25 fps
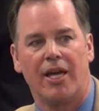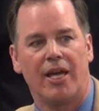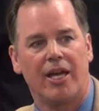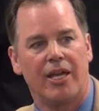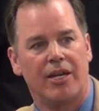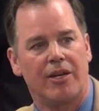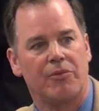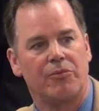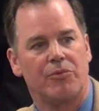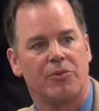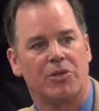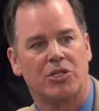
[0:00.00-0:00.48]

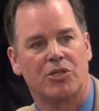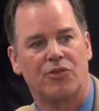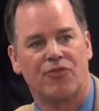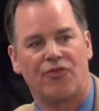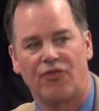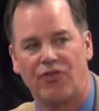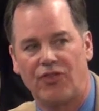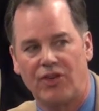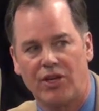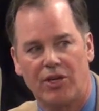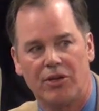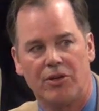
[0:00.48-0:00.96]
And it was
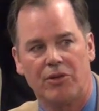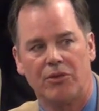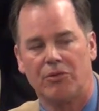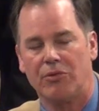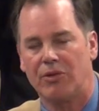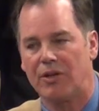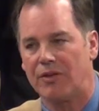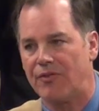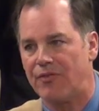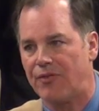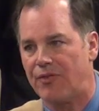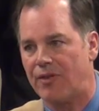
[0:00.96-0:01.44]

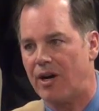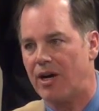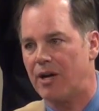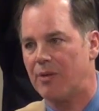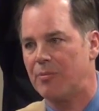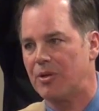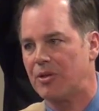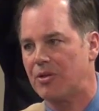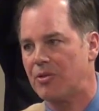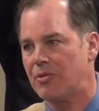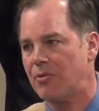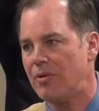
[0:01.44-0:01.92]
few and
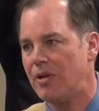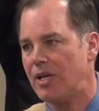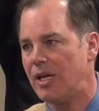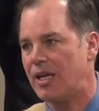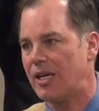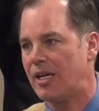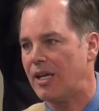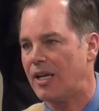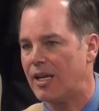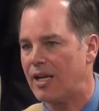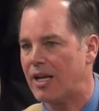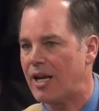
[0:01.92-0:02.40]
far
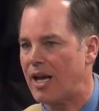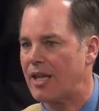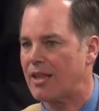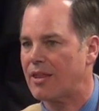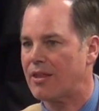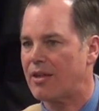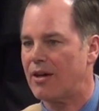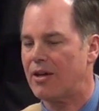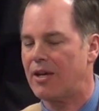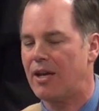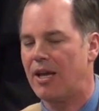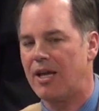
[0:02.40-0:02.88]
between. And I
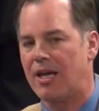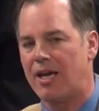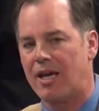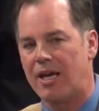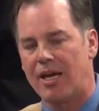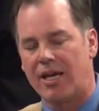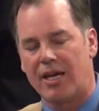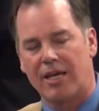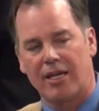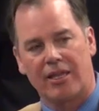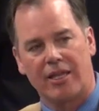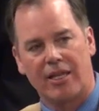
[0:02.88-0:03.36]
thought,
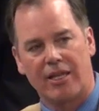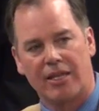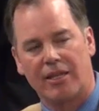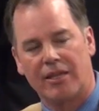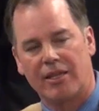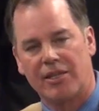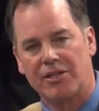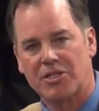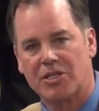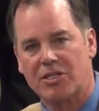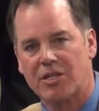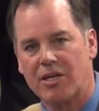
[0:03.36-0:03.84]

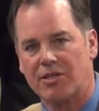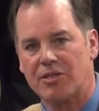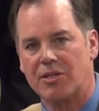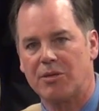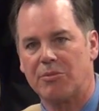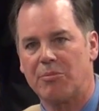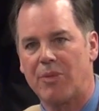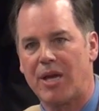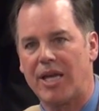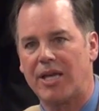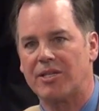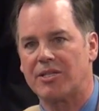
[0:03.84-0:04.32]
this
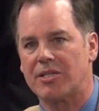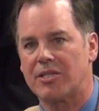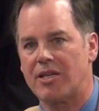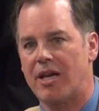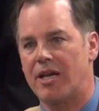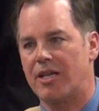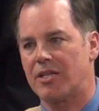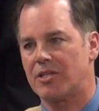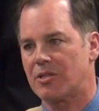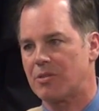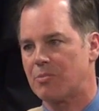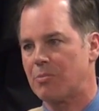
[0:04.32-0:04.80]
doesn't make
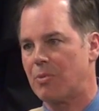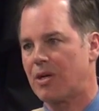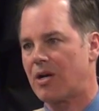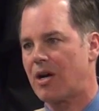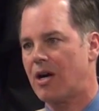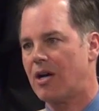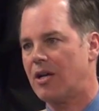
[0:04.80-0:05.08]
sense.